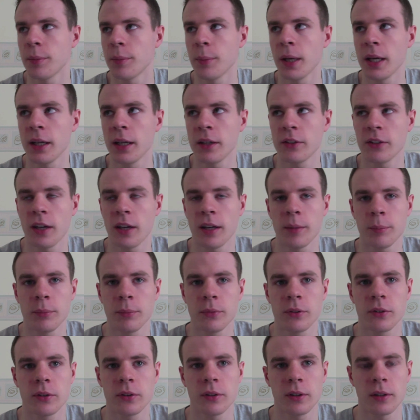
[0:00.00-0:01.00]

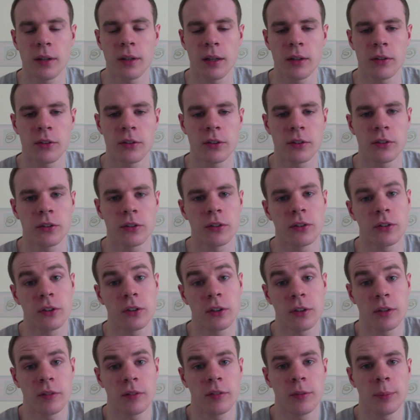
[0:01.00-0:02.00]
exams and
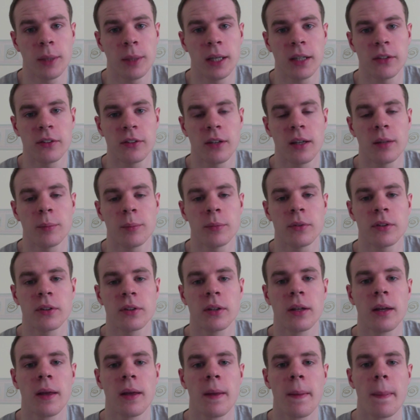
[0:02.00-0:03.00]
studying for my exams,
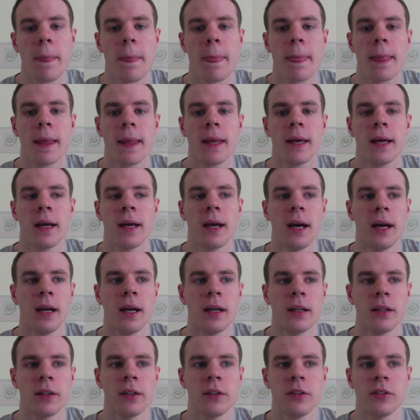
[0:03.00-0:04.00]

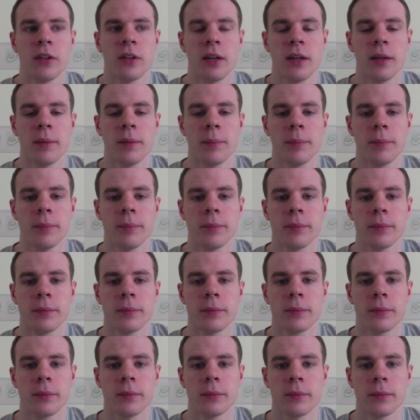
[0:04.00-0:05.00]
and
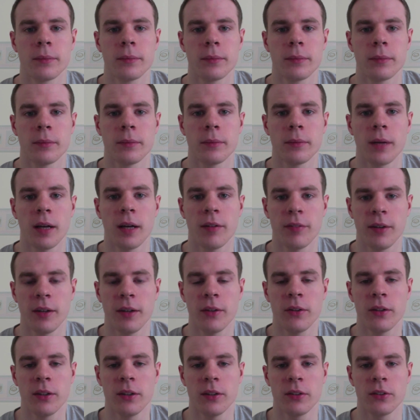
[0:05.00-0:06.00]
I
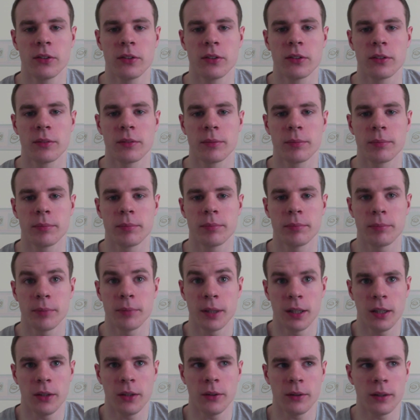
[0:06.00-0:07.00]
found this
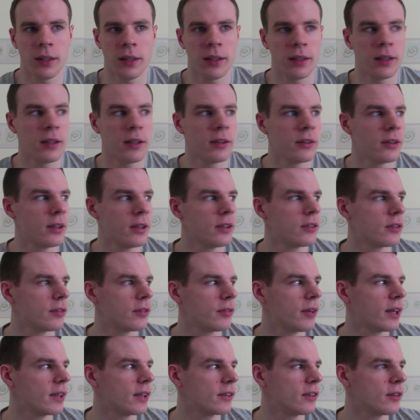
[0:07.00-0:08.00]
this
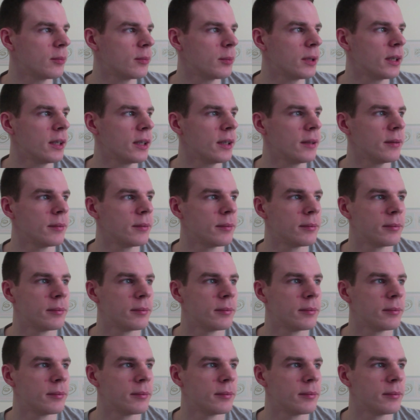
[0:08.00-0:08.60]
affected me